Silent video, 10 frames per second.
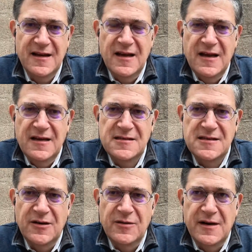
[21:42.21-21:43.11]
Absolutely.
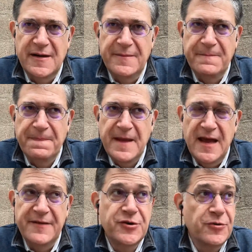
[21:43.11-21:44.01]
So,
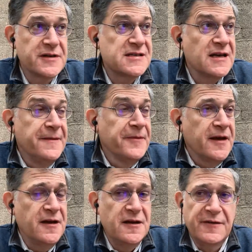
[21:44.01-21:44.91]
and of course,
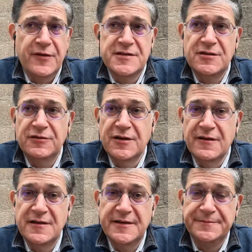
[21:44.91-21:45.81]
I've also
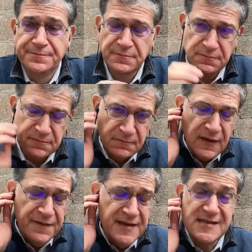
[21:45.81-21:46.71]
learned,
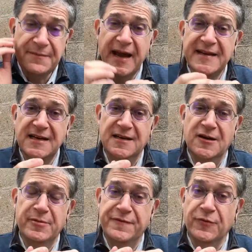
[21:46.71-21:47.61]
this is something I didn't know
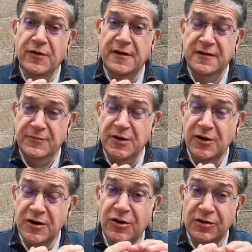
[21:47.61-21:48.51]
before. We all
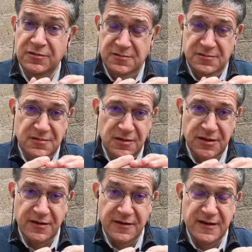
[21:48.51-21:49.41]
can all
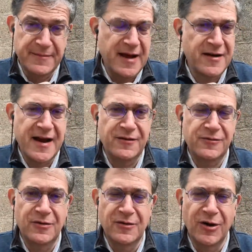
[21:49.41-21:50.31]
learn, no matter
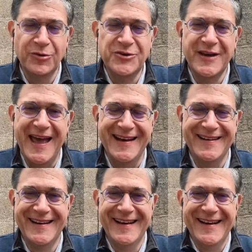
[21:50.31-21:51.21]
how old you get.
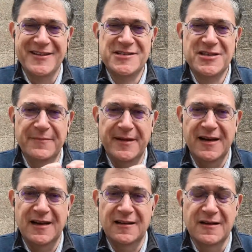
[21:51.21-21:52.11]
There's still
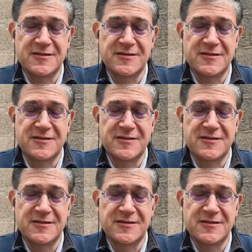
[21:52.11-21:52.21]
ability to learn.